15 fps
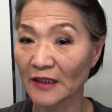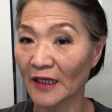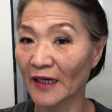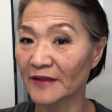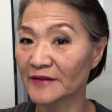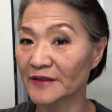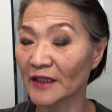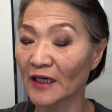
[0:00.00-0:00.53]

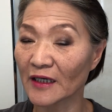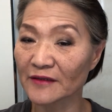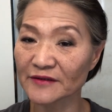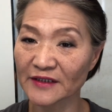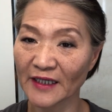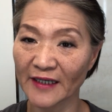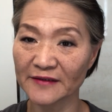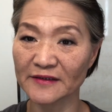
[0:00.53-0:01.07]
And on
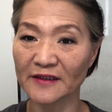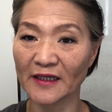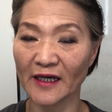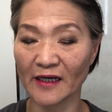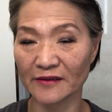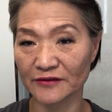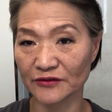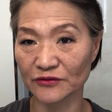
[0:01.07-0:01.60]
the other
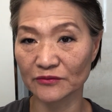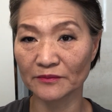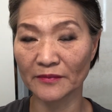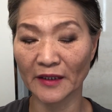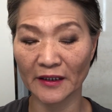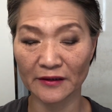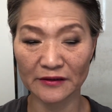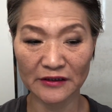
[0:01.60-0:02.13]
hand, you
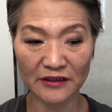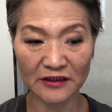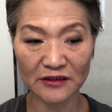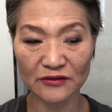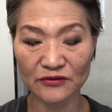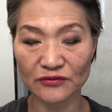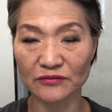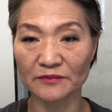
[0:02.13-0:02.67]
may
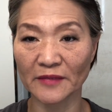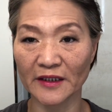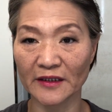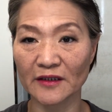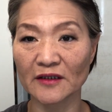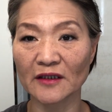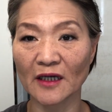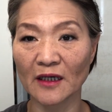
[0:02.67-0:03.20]
need to
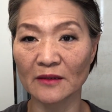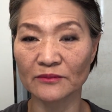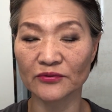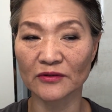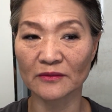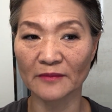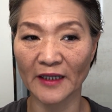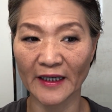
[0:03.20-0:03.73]
make
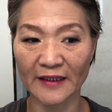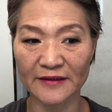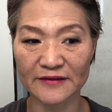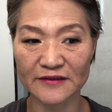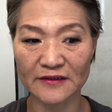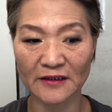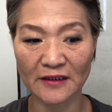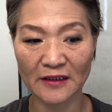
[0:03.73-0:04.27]

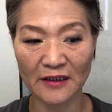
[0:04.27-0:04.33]
compromise